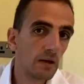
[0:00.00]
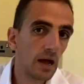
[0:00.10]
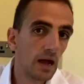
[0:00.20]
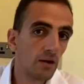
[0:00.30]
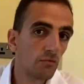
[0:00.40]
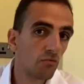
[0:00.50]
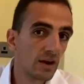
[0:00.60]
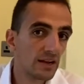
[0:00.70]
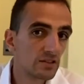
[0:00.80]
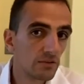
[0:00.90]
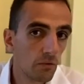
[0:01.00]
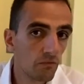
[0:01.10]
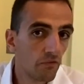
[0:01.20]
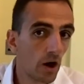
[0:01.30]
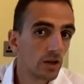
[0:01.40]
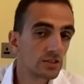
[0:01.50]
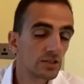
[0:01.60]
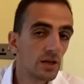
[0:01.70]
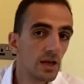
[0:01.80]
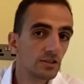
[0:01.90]
uh, running as fast
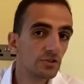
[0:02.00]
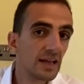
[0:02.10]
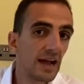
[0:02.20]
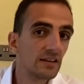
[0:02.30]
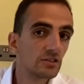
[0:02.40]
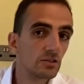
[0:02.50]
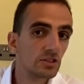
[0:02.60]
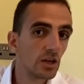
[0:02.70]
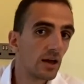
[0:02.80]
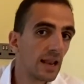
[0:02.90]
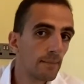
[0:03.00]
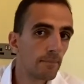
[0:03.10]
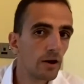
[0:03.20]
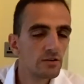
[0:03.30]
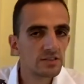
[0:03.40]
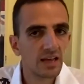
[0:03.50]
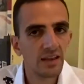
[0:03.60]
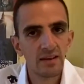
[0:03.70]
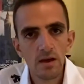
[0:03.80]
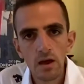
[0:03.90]
as you can to a certain lamppost,
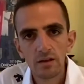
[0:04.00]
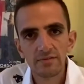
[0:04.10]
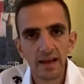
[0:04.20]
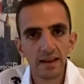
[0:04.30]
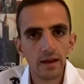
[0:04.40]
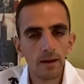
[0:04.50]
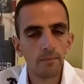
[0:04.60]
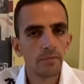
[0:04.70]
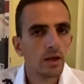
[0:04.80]
and then um,